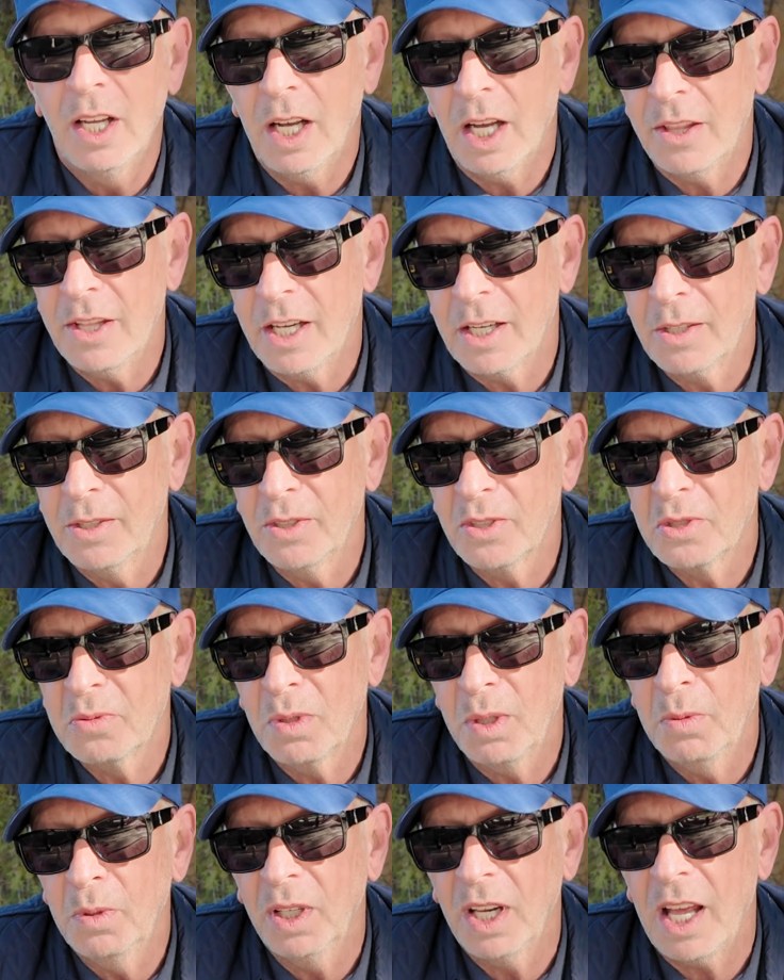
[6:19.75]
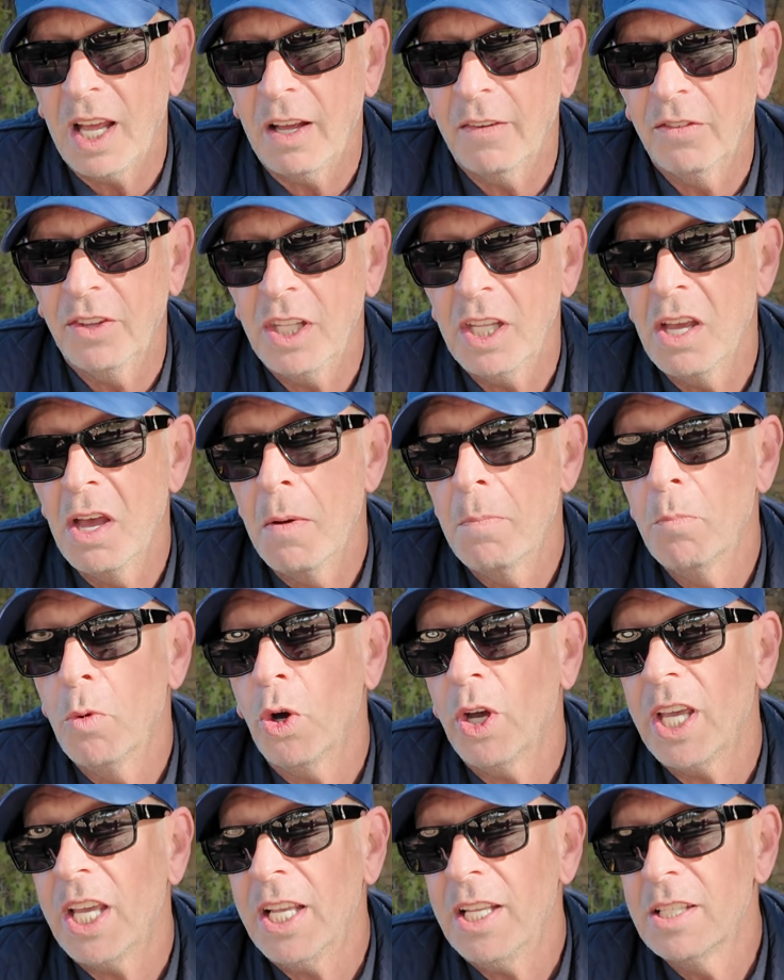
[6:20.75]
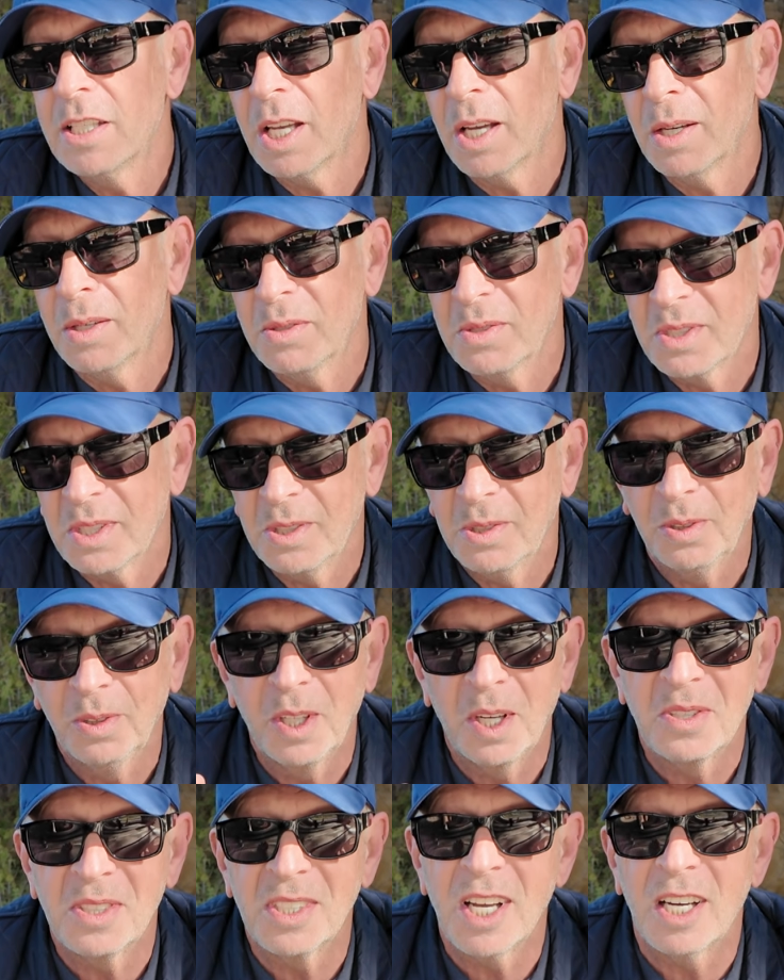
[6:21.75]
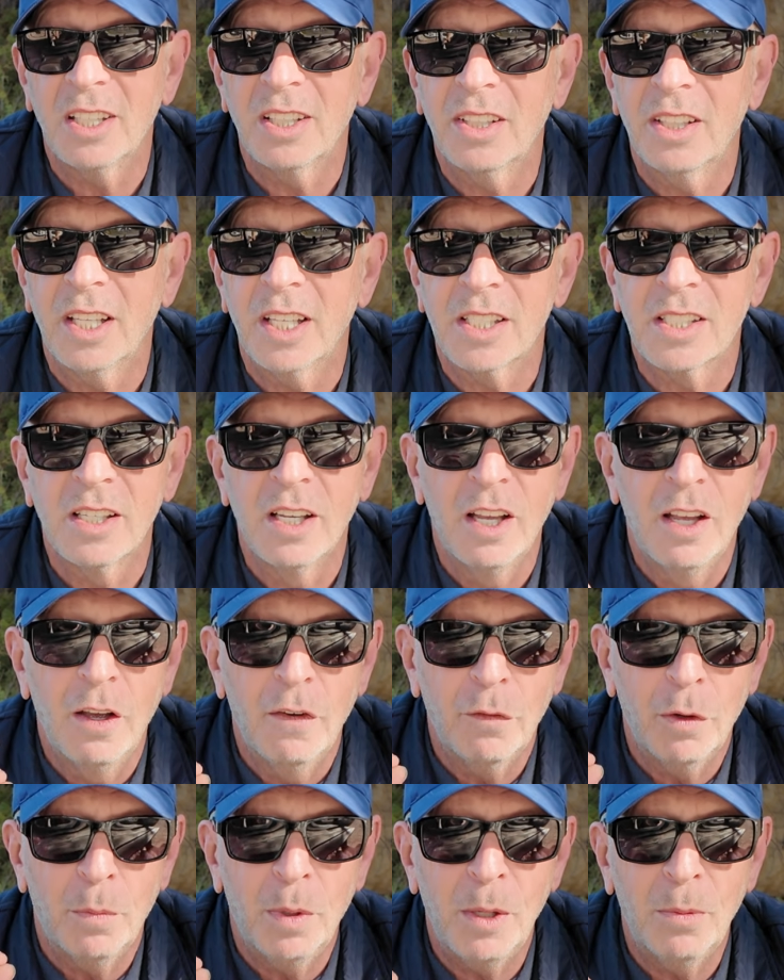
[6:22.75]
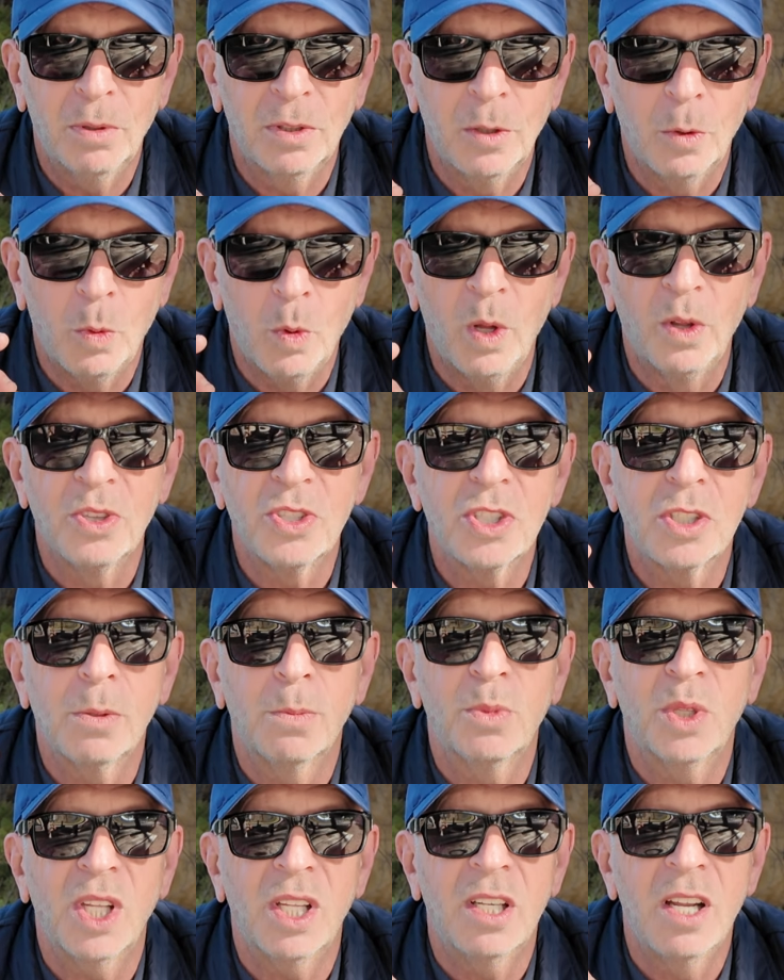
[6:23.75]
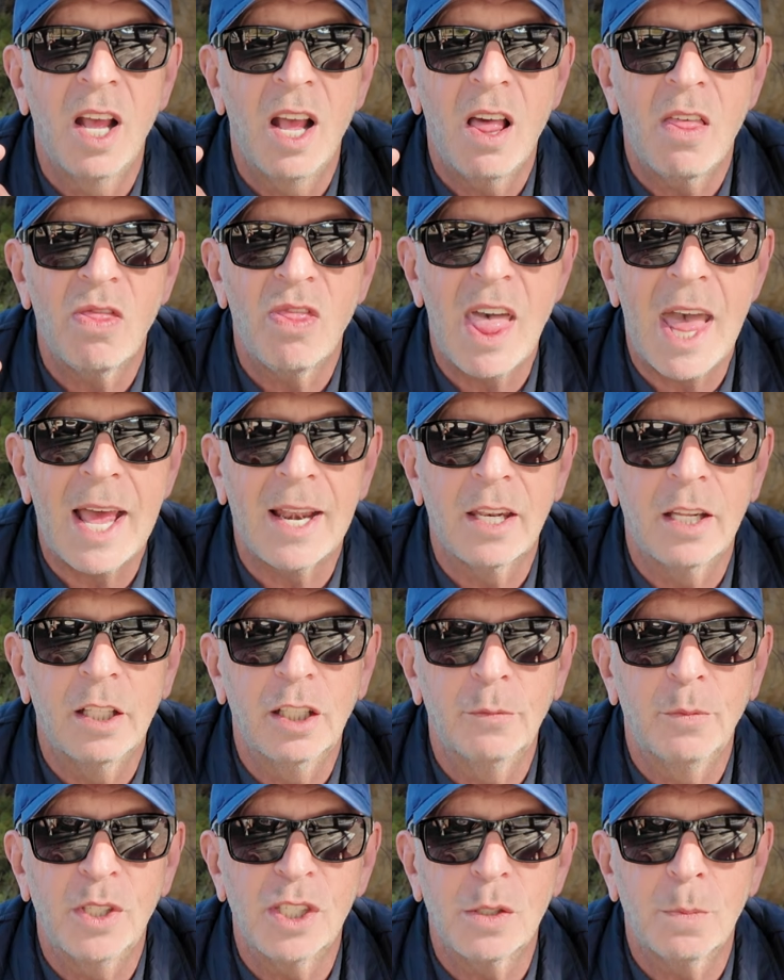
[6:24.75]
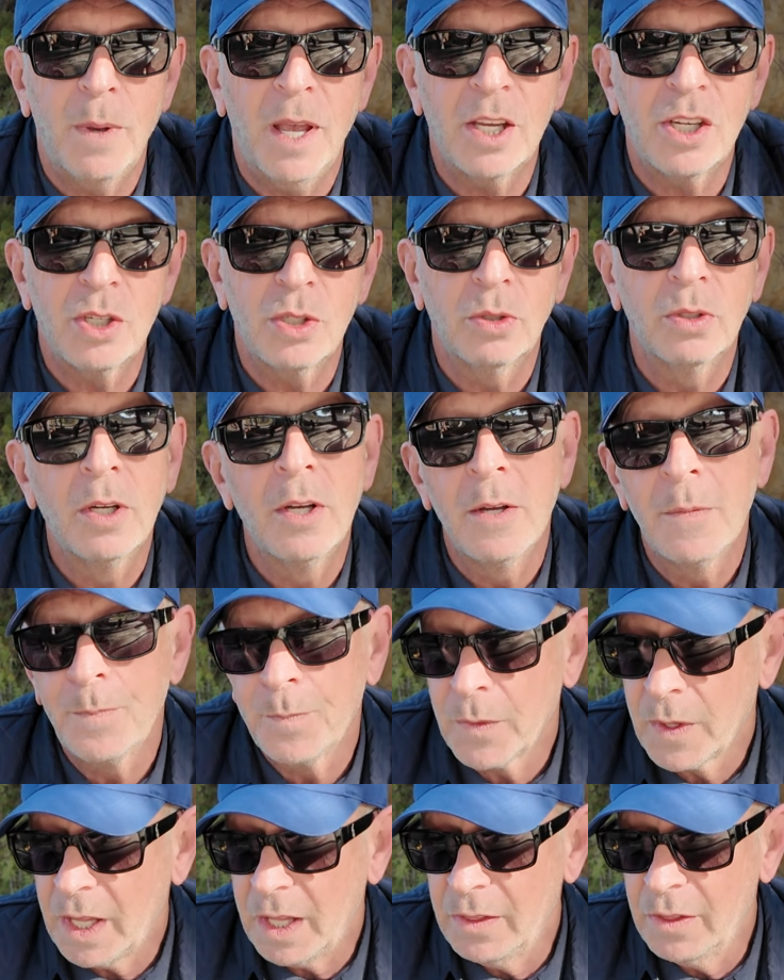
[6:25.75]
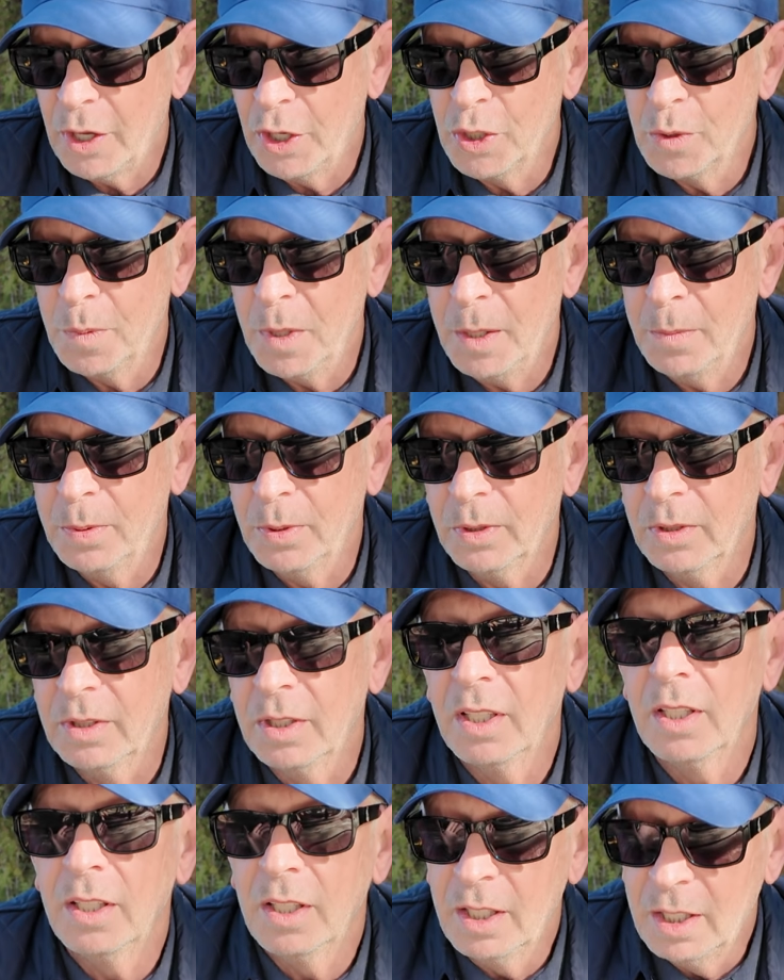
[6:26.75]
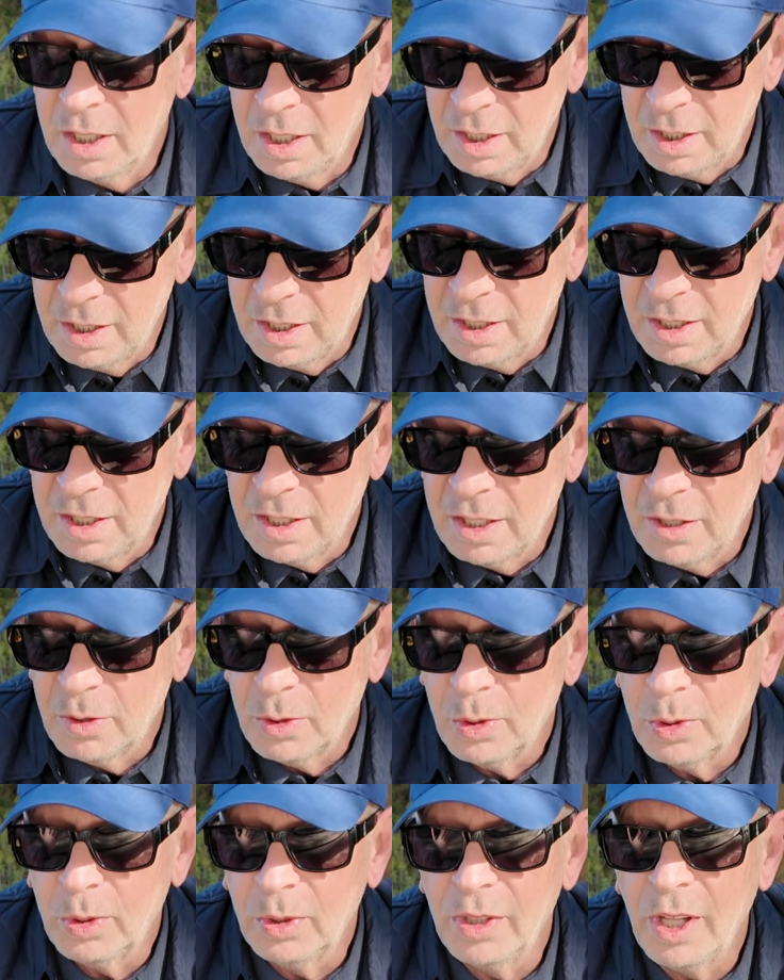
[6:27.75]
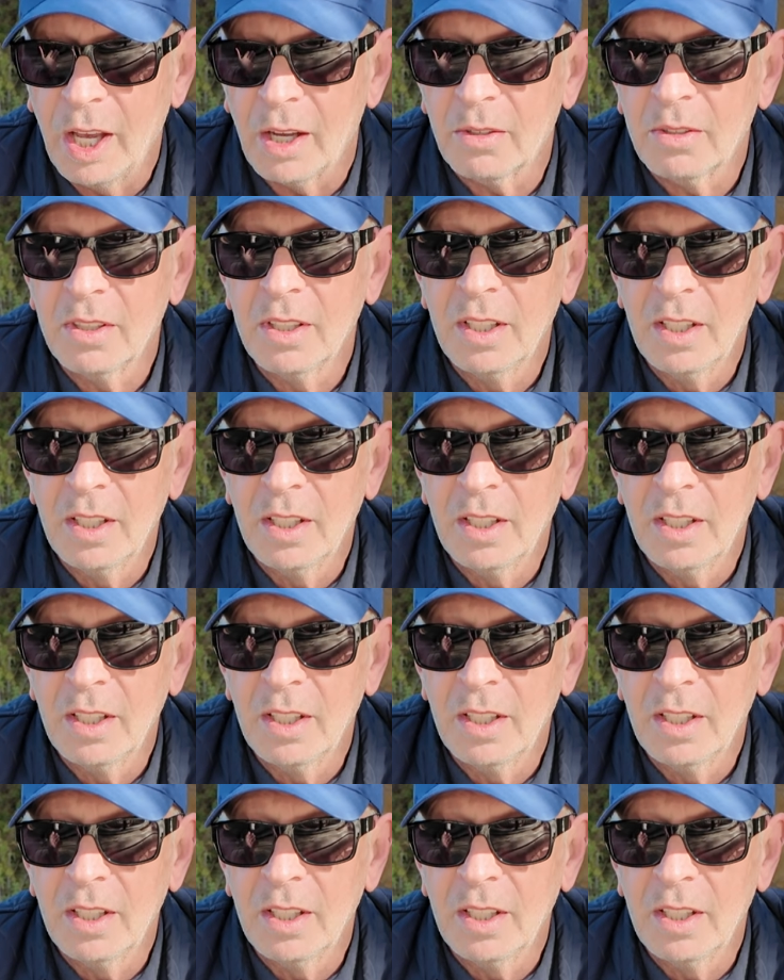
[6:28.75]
and then of course we will have the mojitos and all those kind of things for people that want something that little bit special. And those people all know